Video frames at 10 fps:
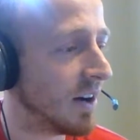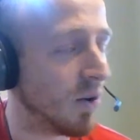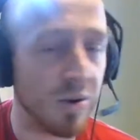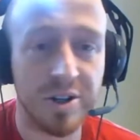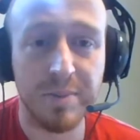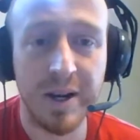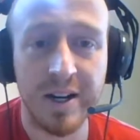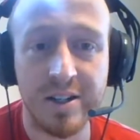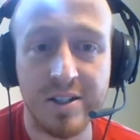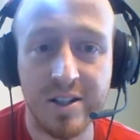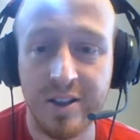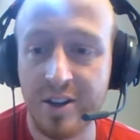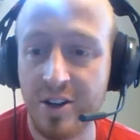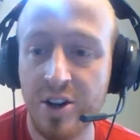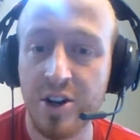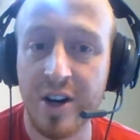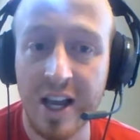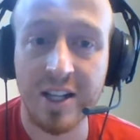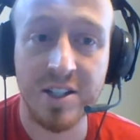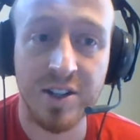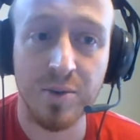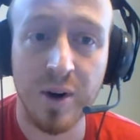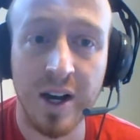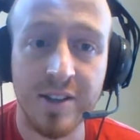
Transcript: ordered pairs, and then you know your x and your y.